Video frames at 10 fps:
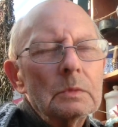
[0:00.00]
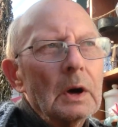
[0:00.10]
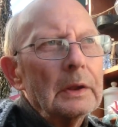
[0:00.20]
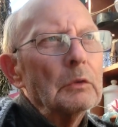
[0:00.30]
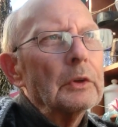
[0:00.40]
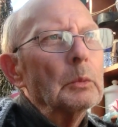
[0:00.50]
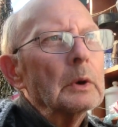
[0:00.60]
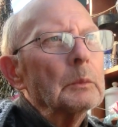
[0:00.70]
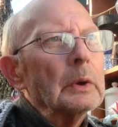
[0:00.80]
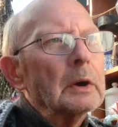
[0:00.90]
I don't think
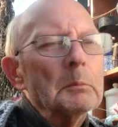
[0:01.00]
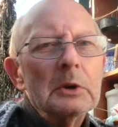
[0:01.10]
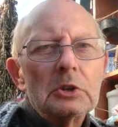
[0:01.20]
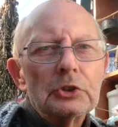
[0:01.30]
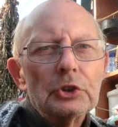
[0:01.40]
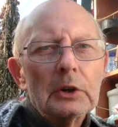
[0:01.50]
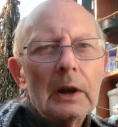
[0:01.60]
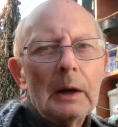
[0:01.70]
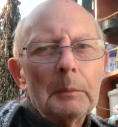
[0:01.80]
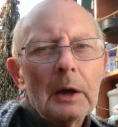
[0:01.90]
we can miss a sugar
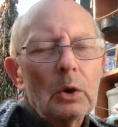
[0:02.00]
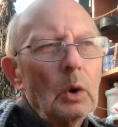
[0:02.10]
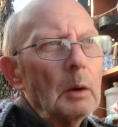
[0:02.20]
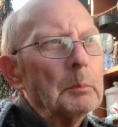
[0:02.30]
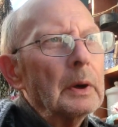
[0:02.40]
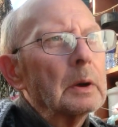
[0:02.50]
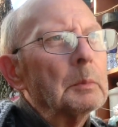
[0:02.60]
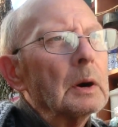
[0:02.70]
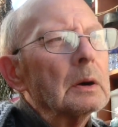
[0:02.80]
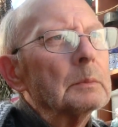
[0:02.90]
lump, they're quite big,
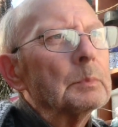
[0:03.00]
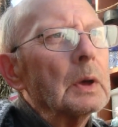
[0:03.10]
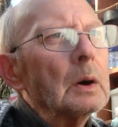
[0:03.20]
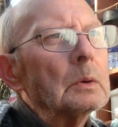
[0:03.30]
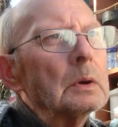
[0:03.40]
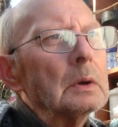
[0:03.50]
but yeah.